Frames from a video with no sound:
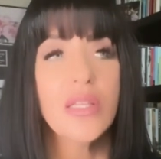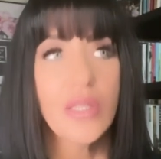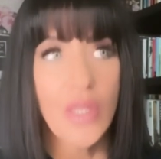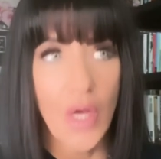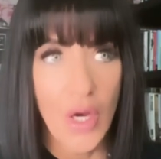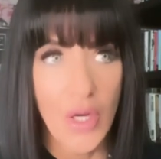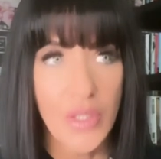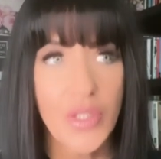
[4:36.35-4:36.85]

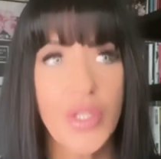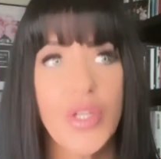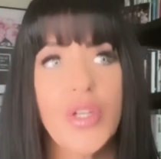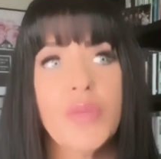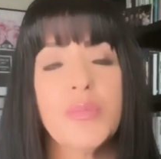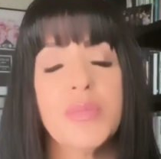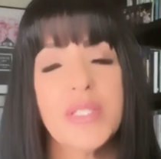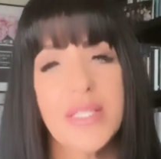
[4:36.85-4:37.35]

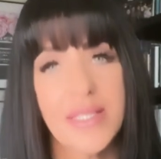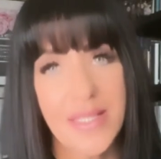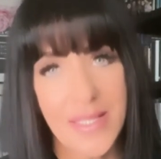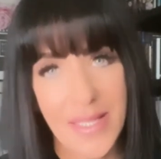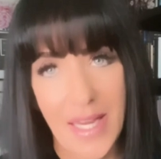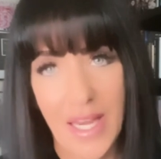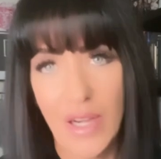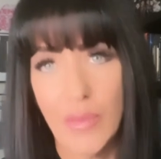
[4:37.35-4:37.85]
long-term,
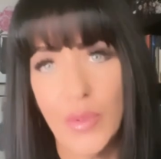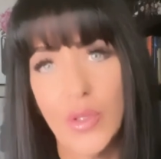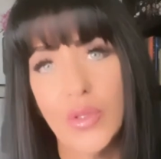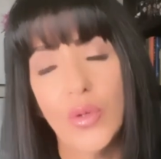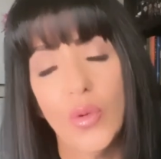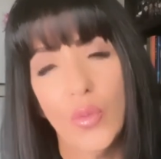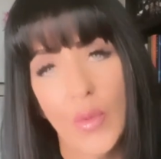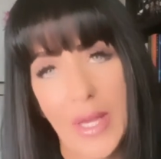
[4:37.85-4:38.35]
sustainable
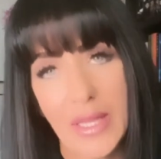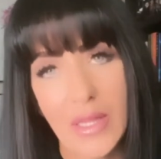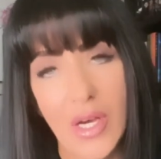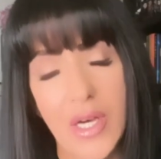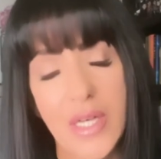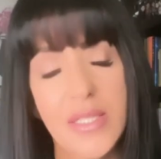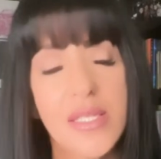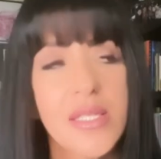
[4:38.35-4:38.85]
weight
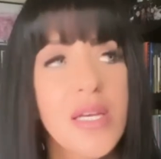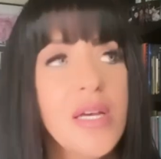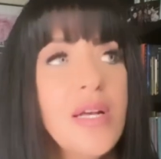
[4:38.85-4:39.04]
loss.